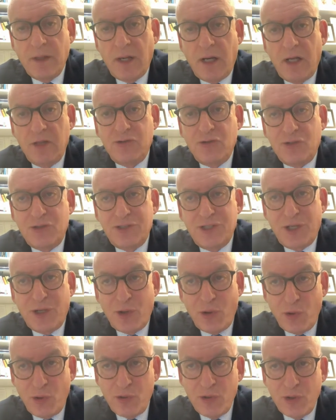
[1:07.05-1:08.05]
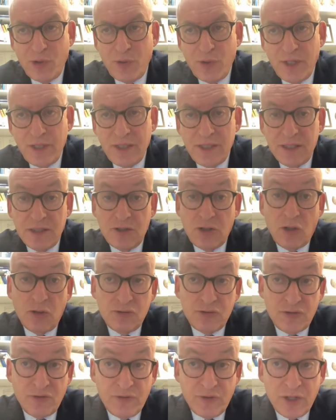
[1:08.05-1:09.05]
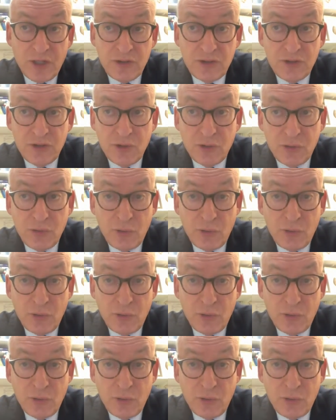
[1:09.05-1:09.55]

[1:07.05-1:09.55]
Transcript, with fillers: Hydroxychloroquine is controversial